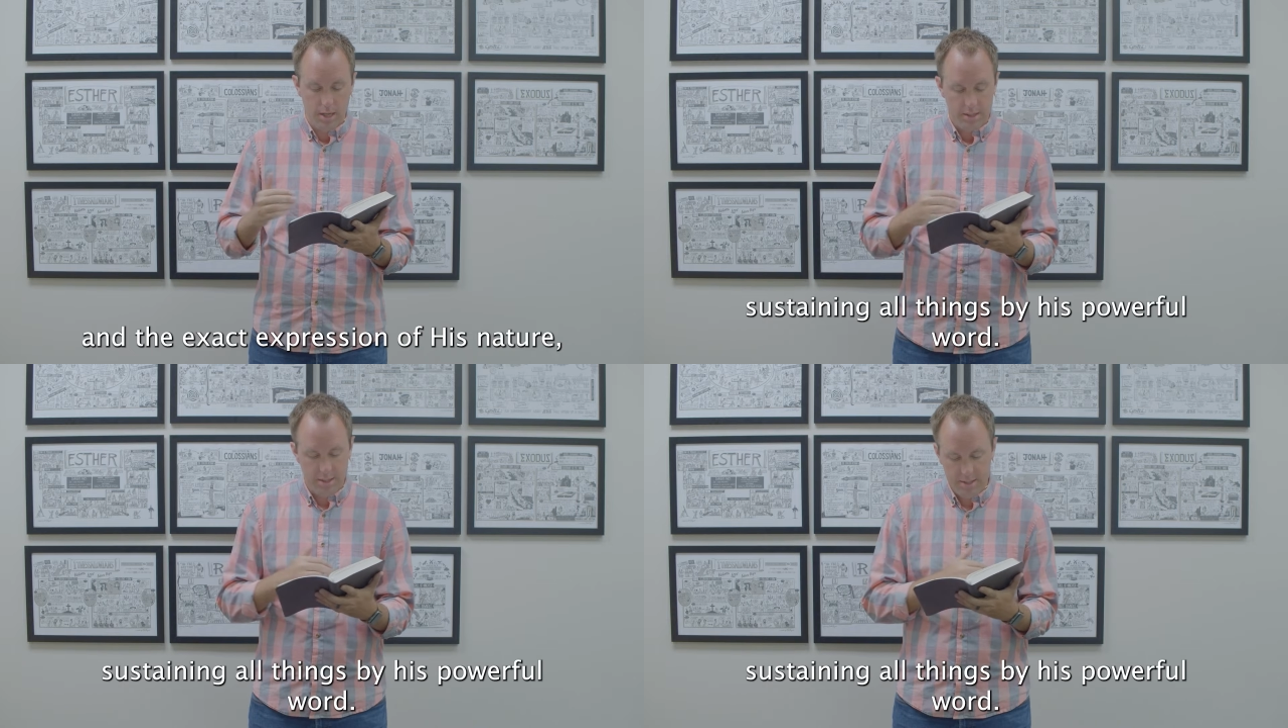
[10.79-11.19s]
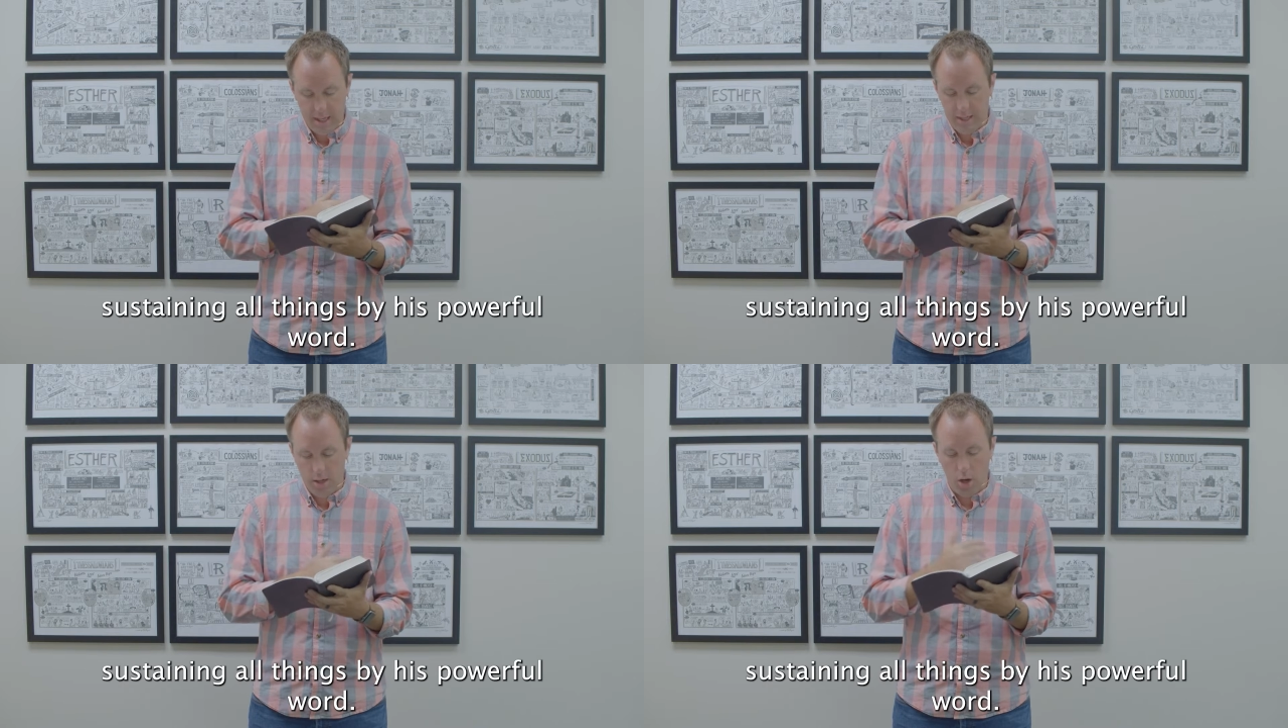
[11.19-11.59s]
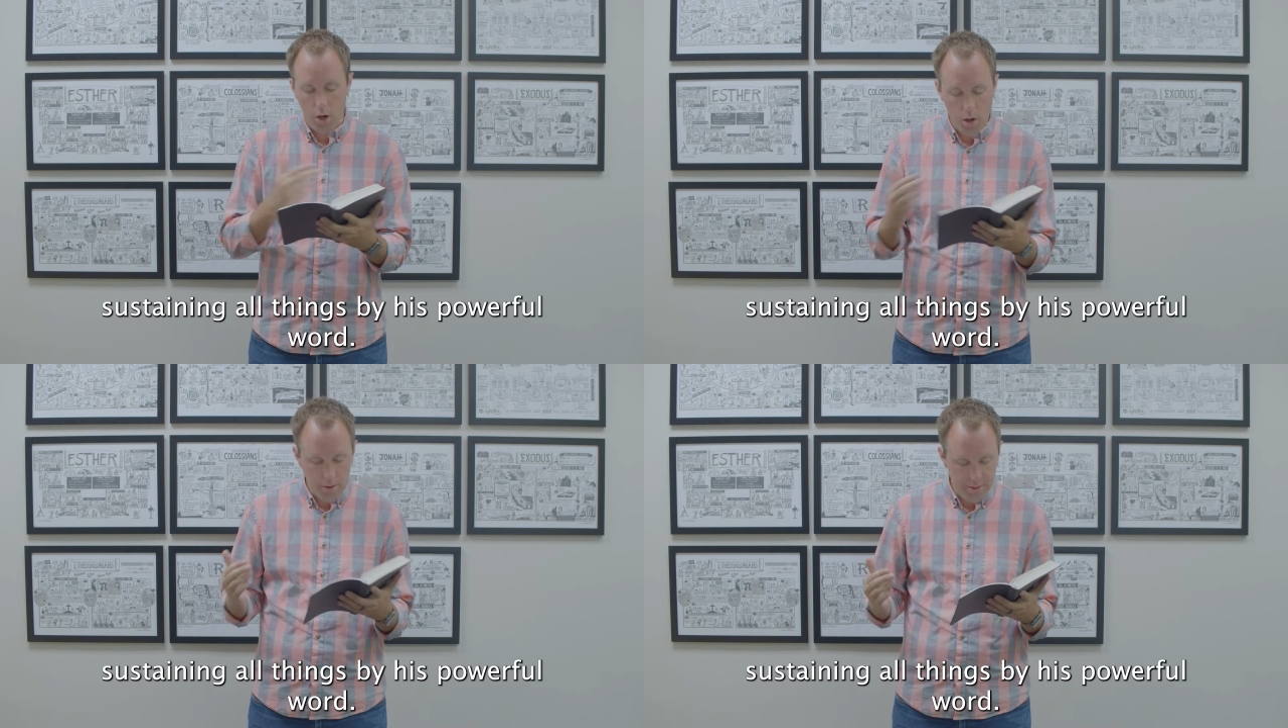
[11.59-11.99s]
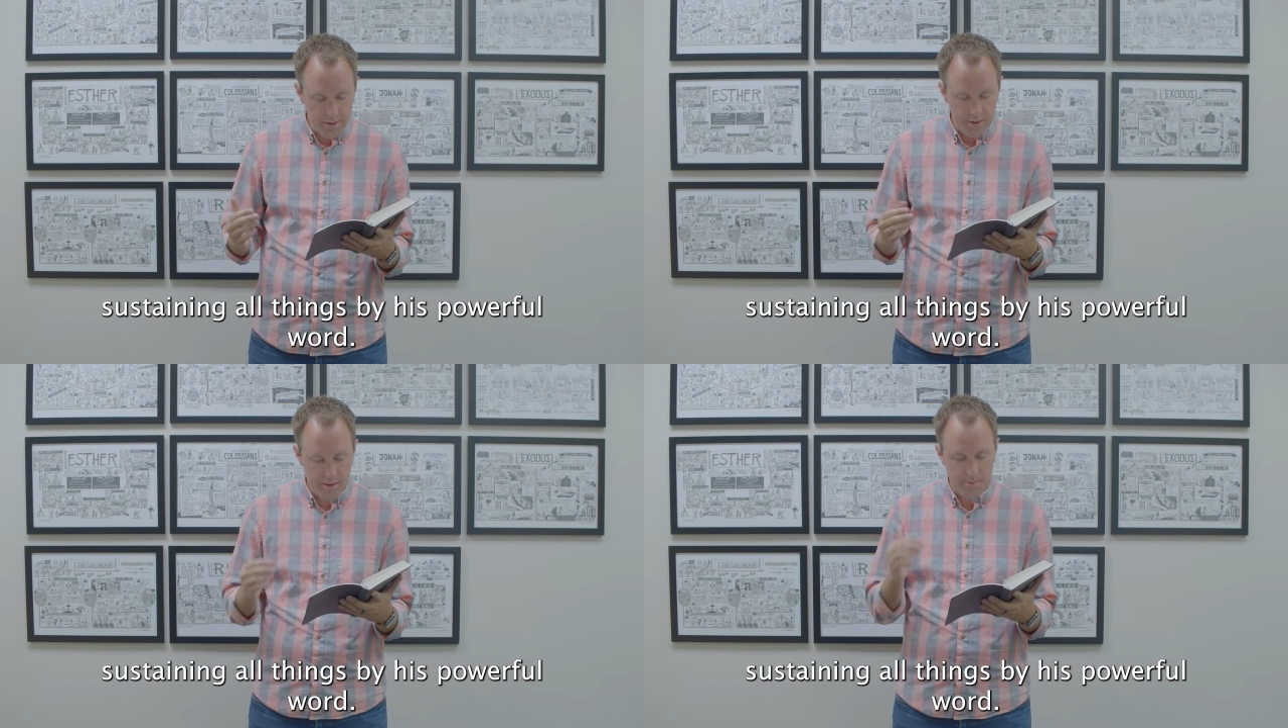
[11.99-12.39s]
sustaining all
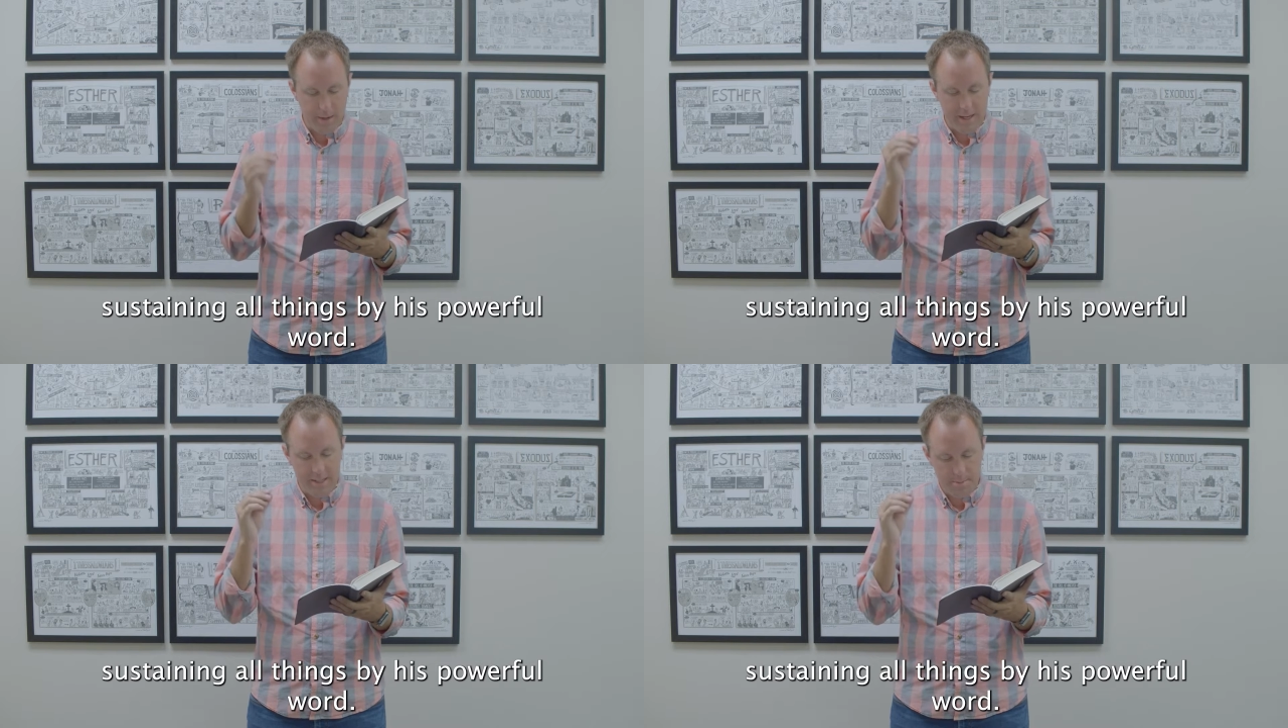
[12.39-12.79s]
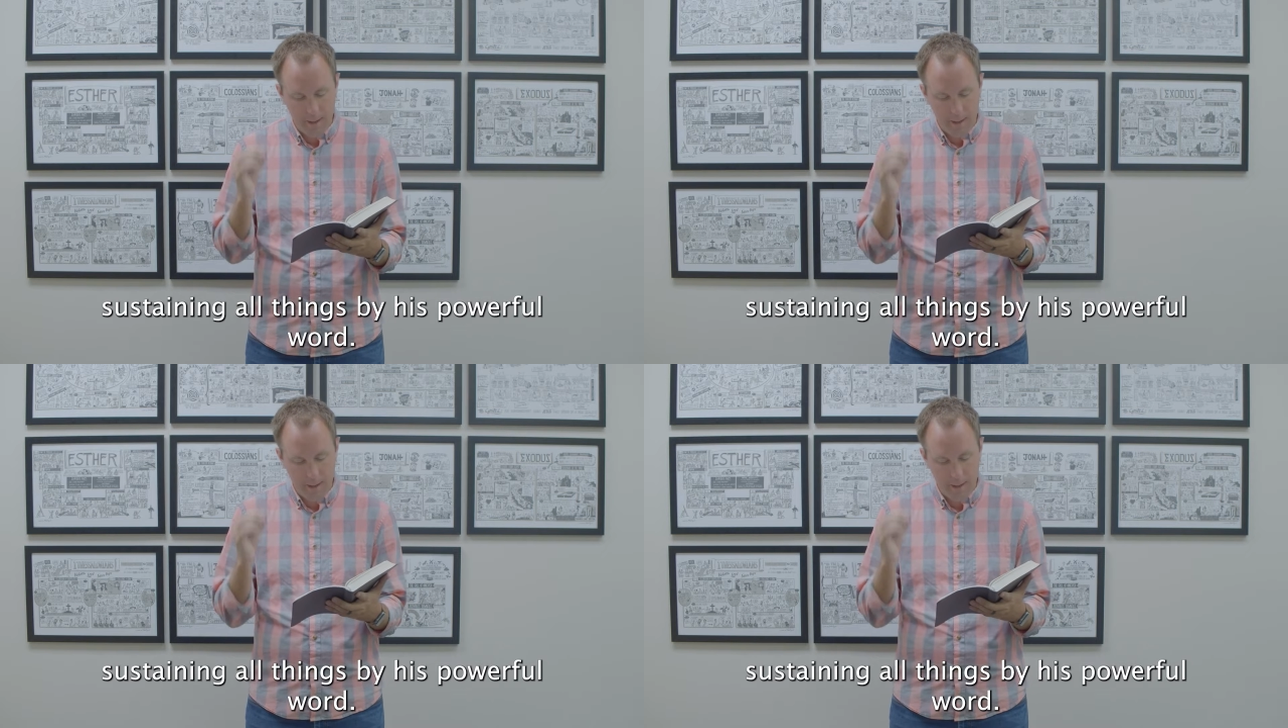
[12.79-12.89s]
things by his